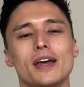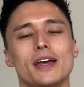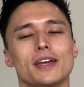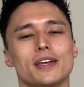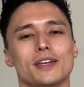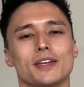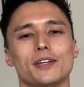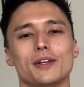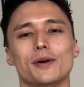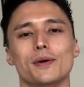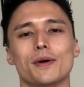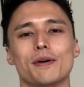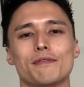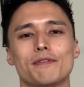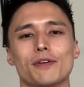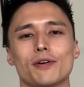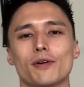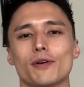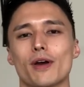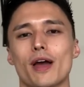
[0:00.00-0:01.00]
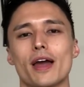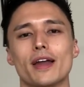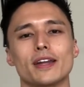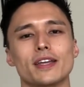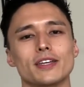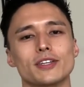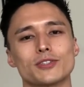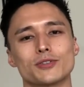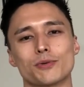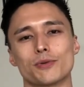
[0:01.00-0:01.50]
You know, if there are
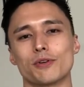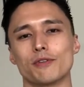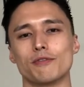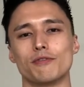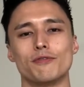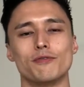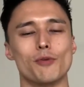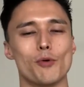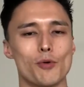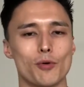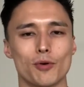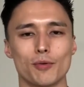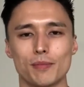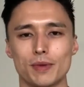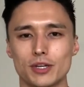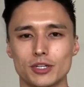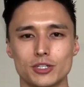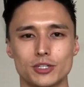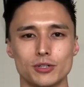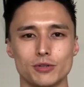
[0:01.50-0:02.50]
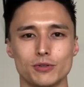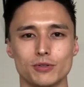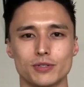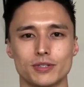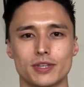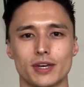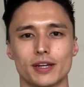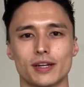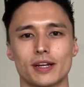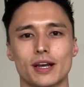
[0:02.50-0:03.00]
any sort of form issues
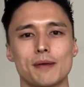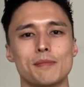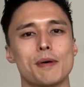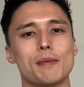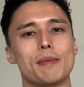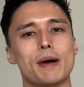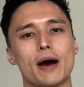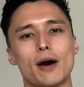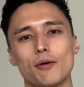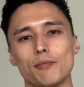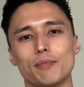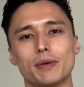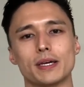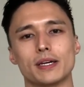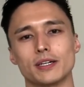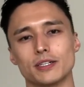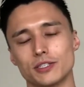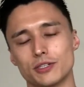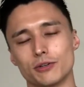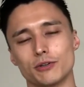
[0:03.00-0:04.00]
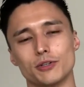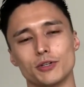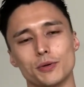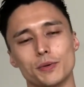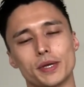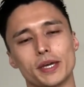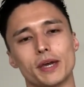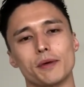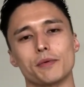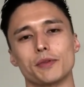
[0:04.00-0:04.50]
that come about because you're
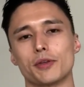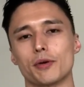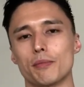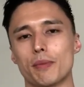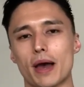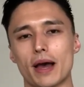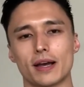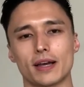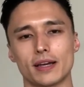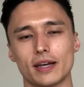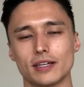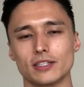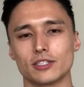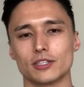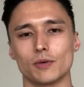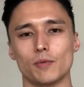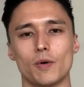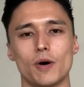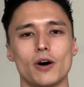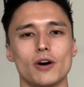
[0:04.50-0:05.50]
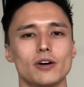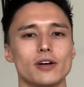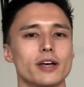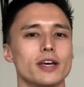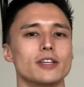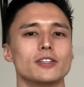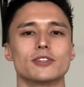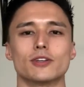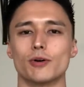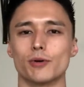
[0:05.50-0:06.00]
doing it with your back against the wall,
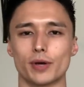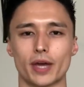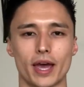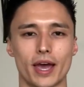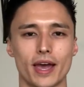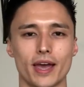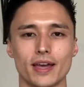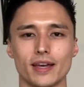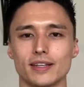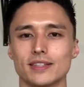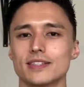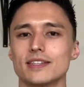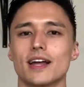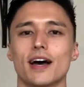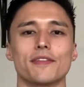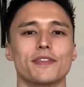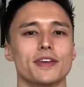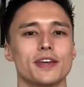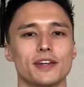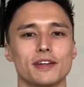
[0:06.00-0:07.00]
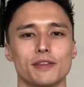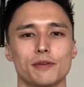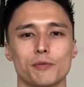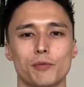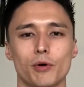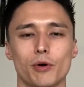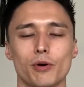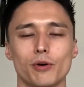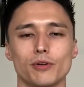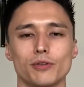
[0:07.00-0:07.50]
it's okay. It's not the end of the
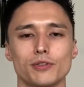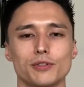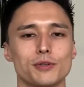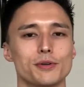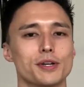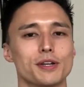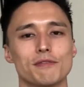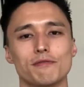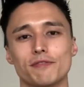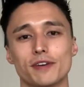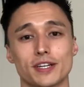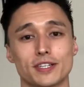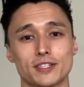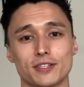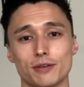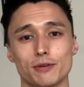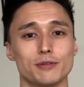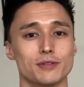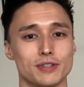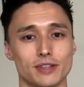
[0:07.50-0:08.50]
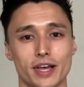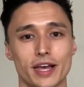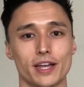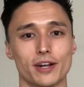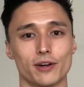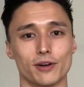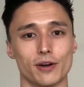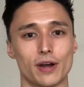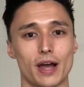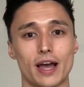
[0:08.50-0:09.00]
world. You can fix those
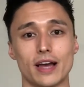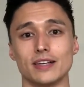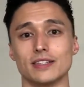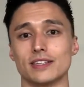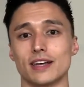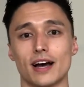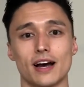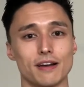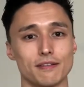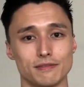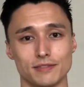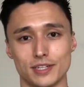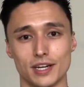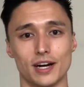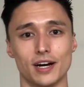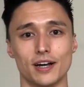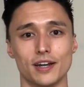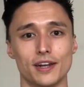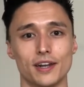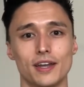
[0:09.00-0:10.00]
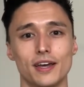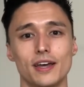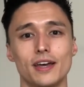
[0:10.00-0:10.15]
later, as I've done.